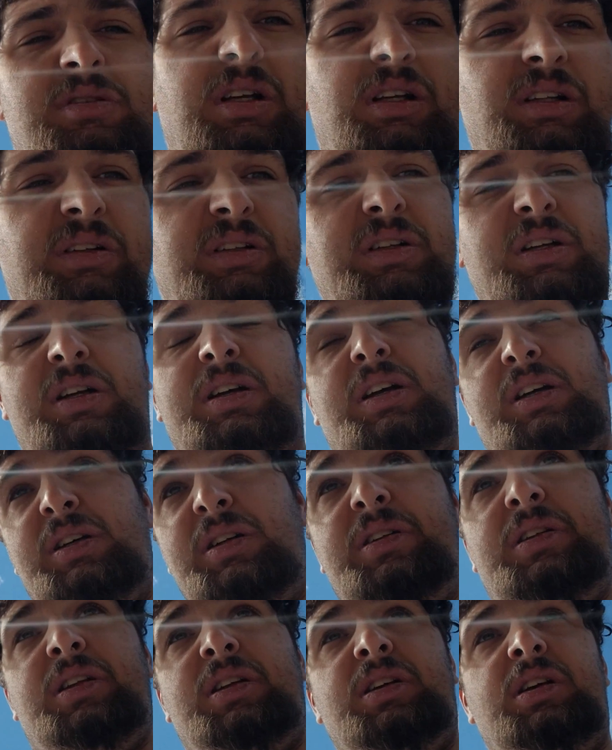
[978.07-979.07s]
That's not
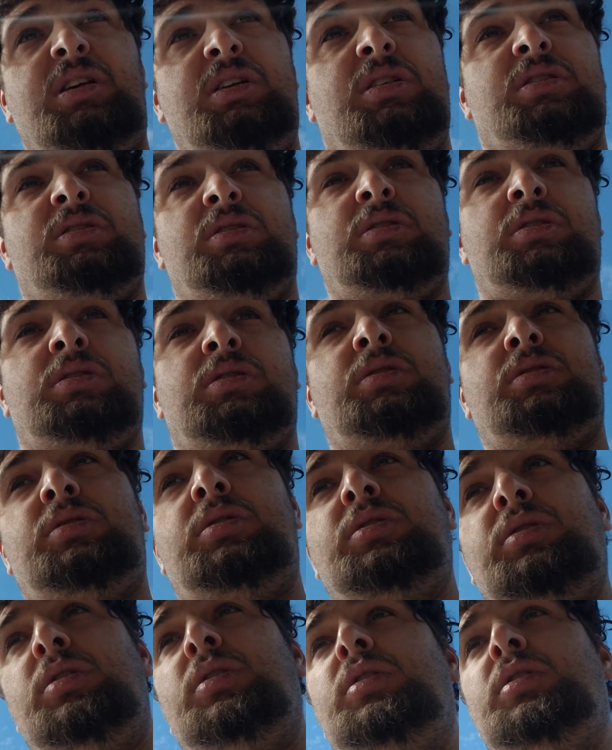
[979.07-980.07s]
healthy
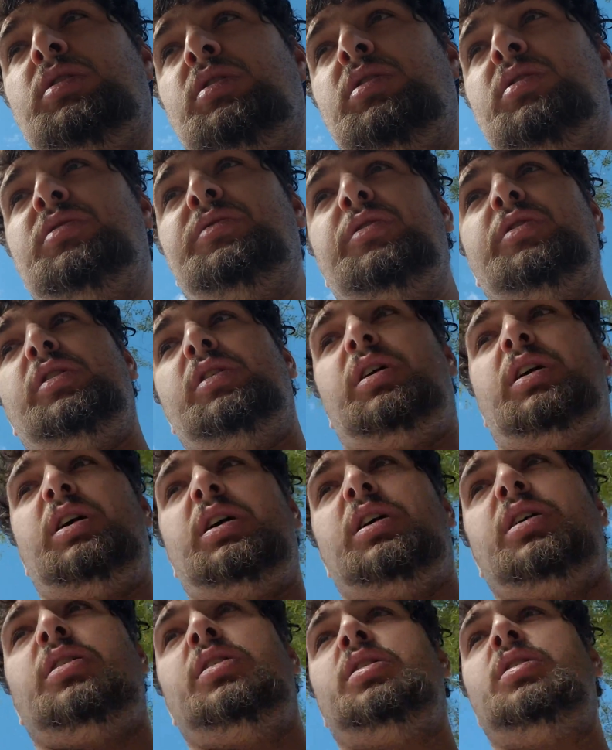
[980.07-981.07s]
for a
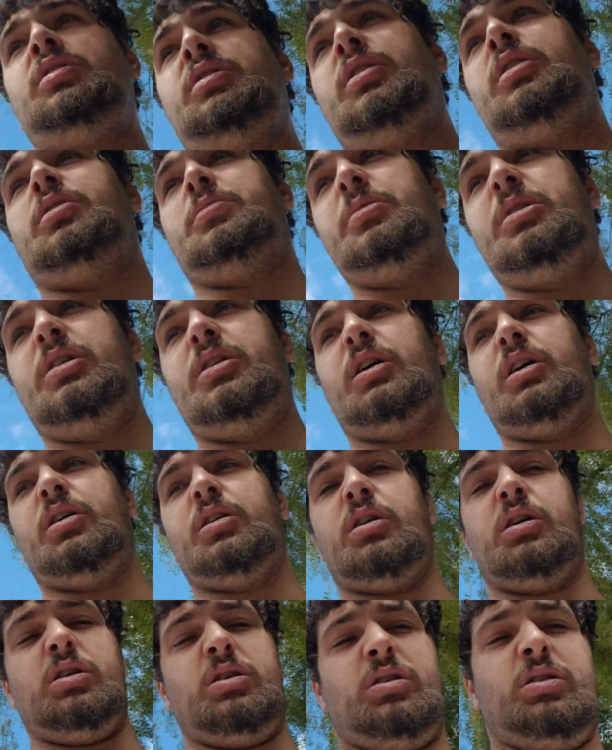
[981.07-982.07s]
kid that would be that
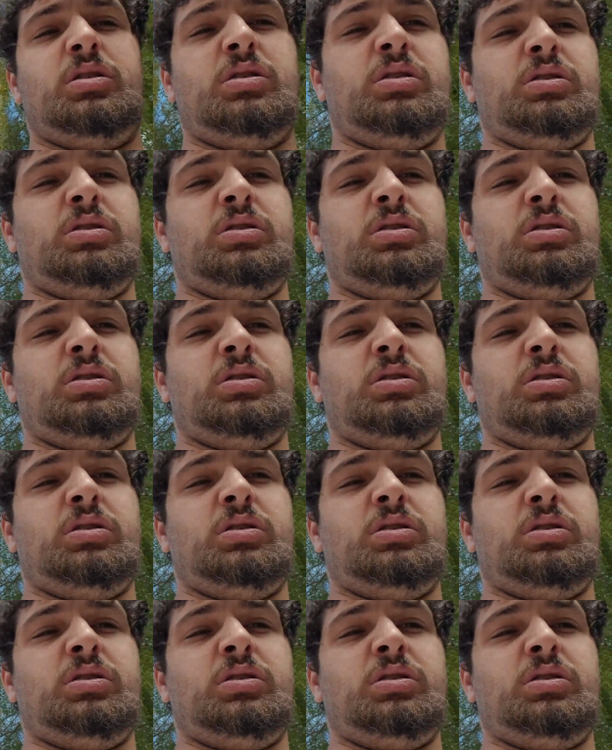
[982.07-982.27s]
height.